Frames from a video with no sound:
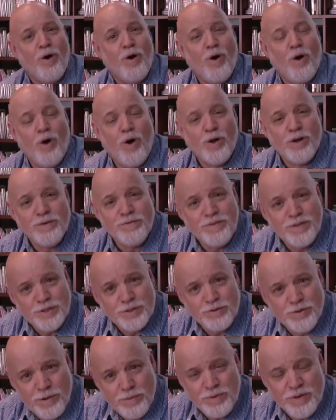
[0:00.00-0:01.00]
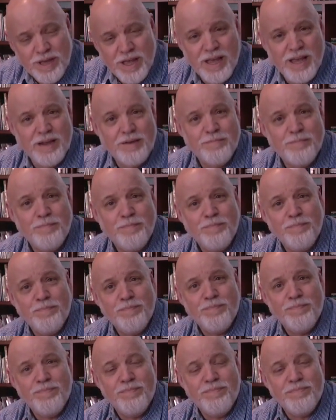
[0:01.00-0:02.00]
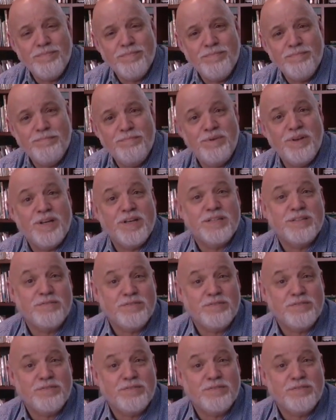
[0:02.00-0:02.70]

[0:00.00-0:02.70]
All of this trouble came because